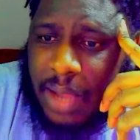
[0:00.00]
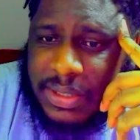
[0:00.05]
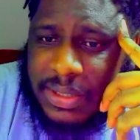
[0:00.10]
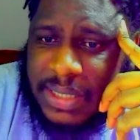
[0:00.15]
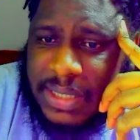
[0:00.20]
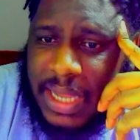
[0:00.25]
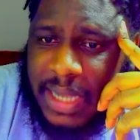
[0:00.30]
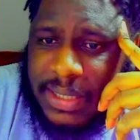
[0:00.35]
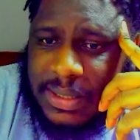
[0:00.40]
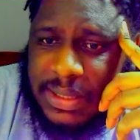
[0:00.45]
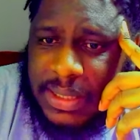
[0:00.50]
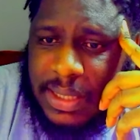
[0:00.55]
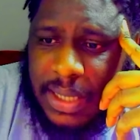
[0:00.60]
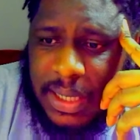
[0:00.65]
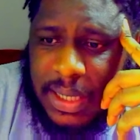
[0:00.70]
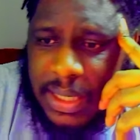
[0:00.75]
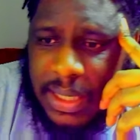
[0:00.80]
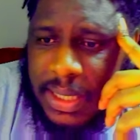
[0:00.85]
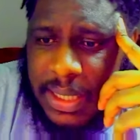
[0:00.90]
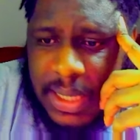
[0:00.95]
sexy, and
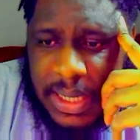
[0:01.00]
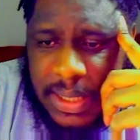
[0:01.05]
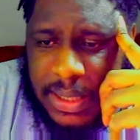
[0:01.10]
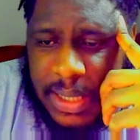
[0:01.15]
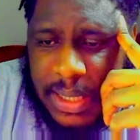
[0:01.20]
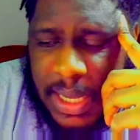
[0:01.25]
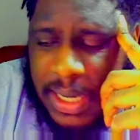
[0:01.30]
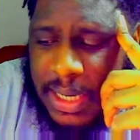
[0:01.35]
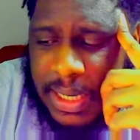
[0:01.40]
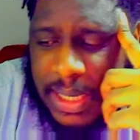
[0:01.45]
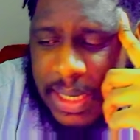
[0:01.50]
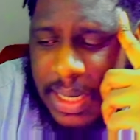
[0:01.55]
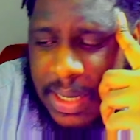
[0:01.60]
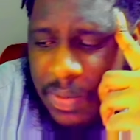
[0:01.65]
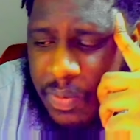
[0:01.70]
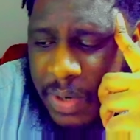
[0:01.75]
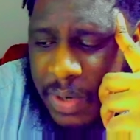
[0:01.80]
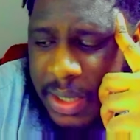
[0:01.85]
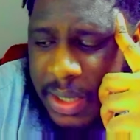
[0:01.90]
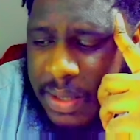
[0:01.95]
he didn't and he didn't
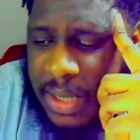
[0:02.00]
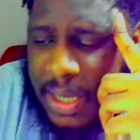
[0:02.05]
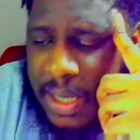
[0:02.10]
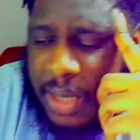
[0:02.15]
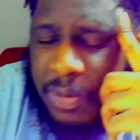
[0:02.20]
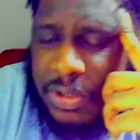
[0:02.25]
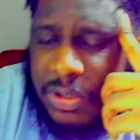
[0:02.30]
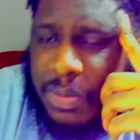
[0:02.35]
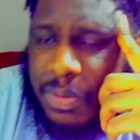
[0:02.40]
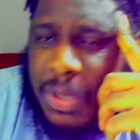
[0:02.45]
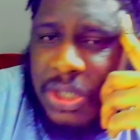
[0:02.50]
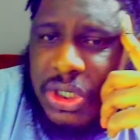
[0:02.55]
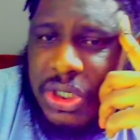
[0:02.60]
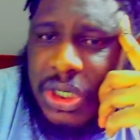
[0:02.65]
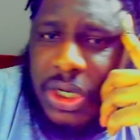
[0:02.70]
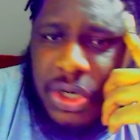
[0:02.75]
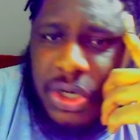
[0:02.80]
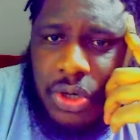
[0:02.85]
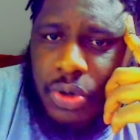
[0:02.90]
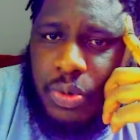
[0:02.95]
really think it was much he
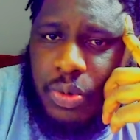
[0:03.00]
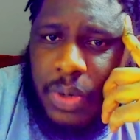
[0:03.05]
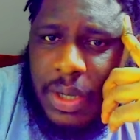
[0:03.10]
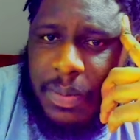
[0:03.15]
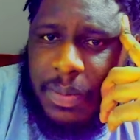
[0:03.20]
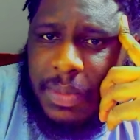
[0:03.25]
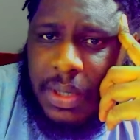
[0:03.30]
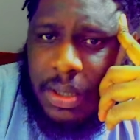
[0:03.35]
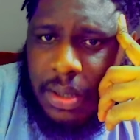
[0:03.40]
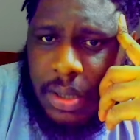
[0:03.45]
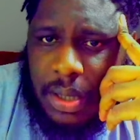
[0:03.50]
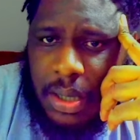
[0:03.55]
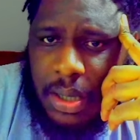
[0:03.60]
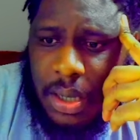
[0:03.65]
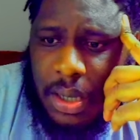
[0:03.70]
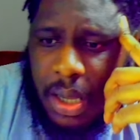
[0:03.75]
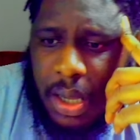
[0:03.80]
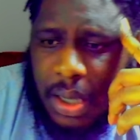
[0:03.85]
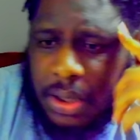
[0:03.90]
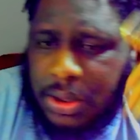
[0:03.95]
could do with me.
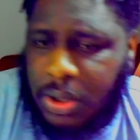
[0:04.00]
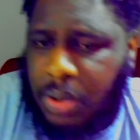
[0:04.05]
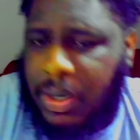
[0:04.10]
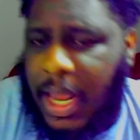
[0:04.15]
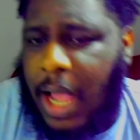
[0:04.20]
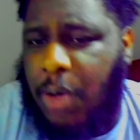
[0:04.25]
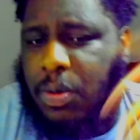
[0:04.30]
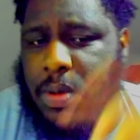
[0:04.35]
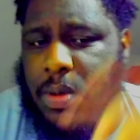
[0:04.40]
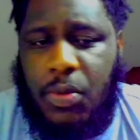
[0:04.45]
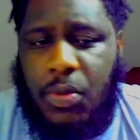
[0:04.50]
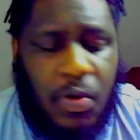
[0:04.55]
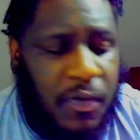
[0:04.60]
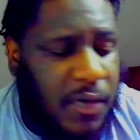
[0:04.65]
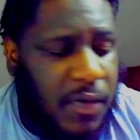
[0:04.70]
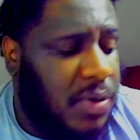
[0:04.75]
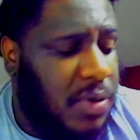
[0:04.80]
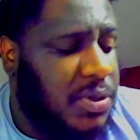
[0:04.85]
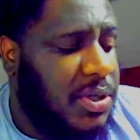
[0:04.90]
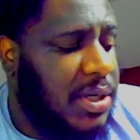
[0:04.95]
So now we move
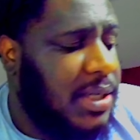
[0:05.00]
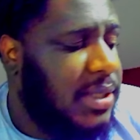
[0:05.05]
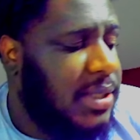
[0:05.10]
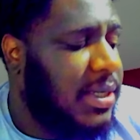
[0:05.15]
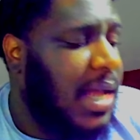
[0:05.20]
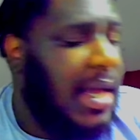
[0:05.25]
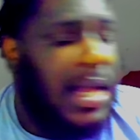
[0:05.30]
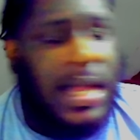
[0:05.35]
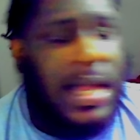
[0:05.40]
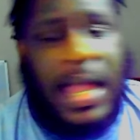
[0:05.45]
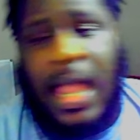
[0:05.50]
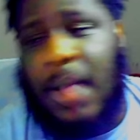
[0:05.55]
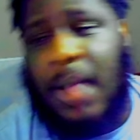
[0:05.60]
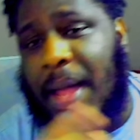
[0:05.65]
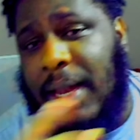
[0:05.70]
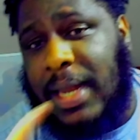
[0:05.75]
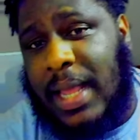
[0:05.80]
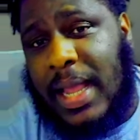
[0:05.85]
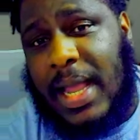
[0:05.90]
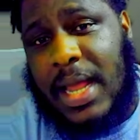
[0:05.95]
on to the second game. At
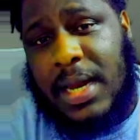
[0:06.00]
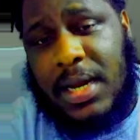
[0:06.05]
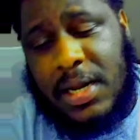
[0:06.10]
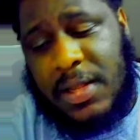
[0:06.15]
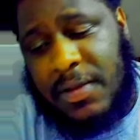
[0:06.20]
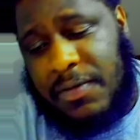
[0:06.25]
the end of this